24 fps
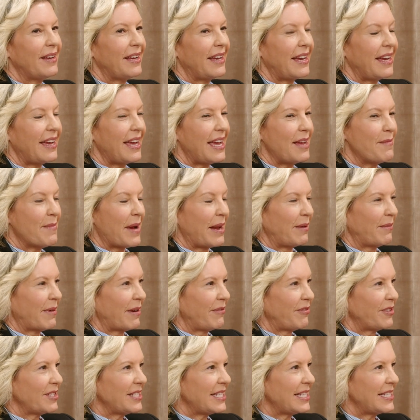in my
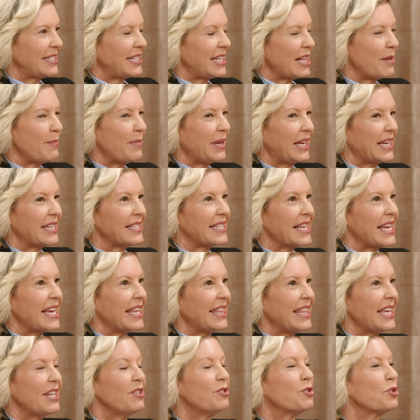references to them, because
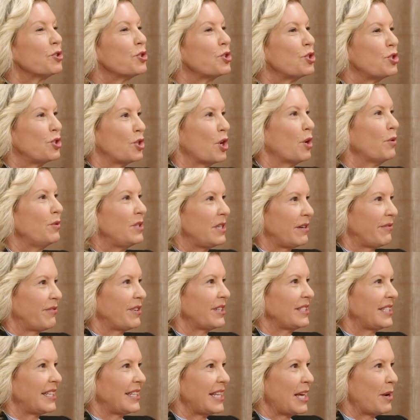things are so
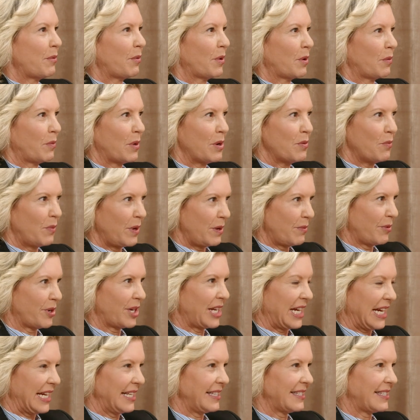different than they were when we were
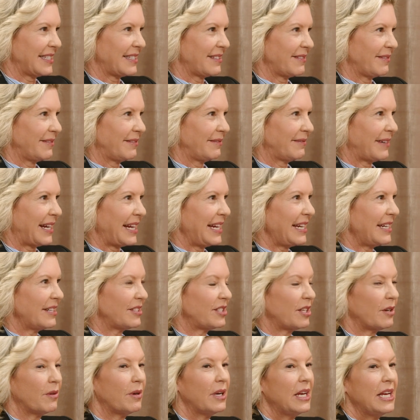kids, right?
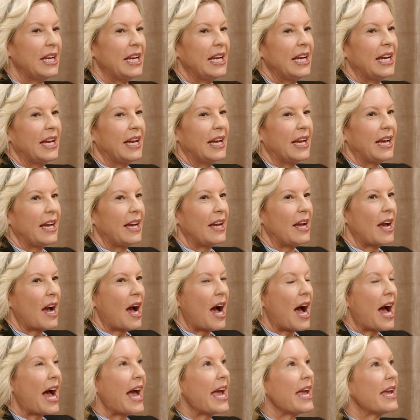So
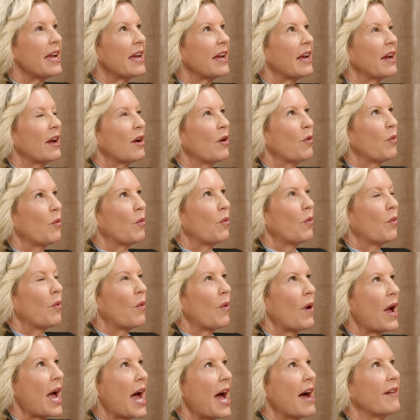I
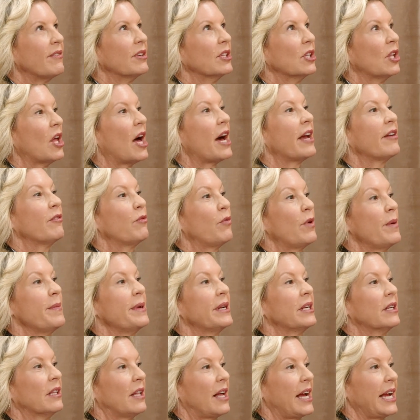have a lot of women
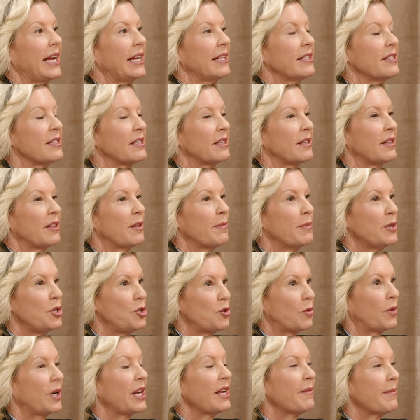clients. The
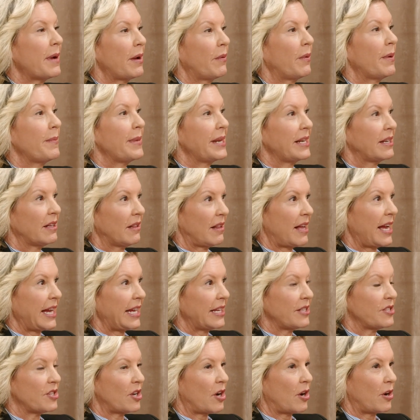majority of my women
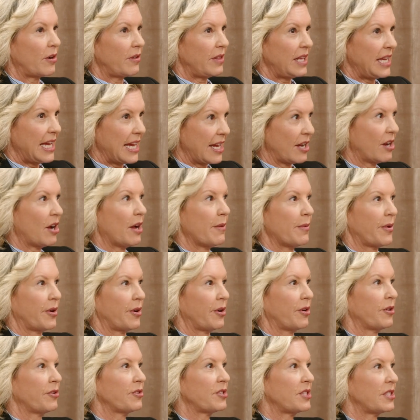clients are the income
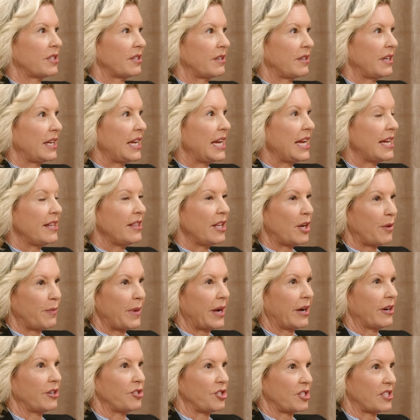earners in their
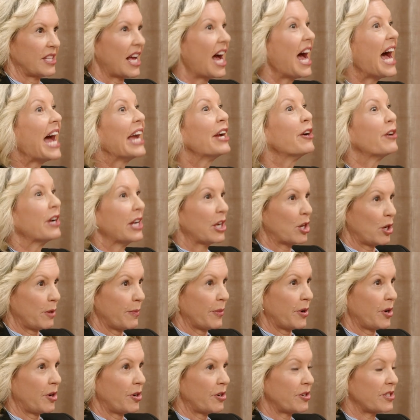marriages, the higher income
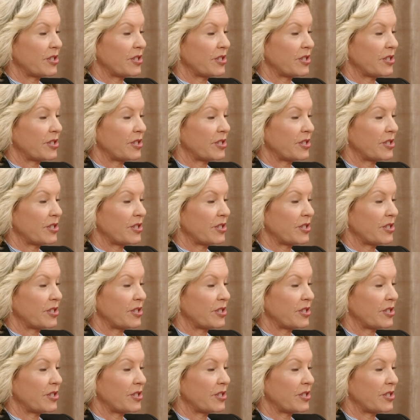earners